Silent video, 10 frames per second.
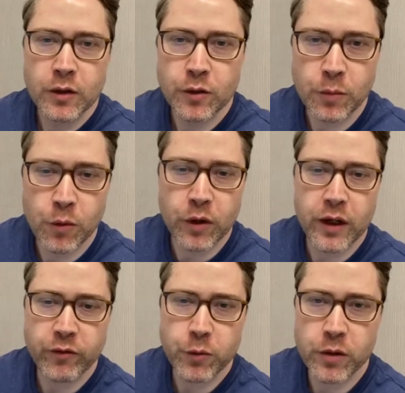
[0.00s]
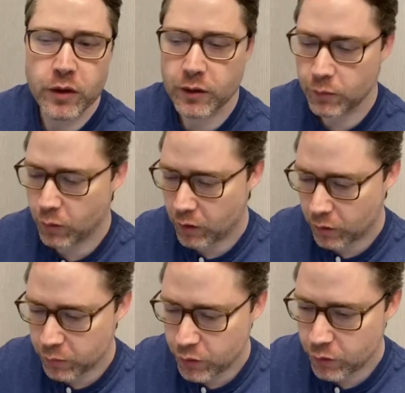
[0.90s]
Good morning, everyone.
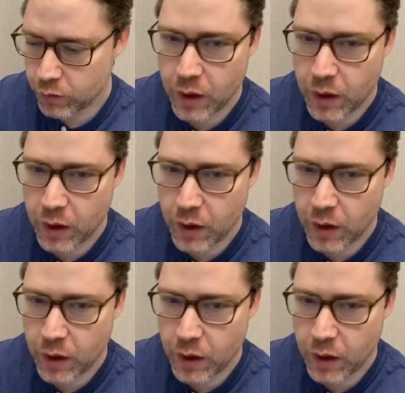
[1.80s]
Welcome to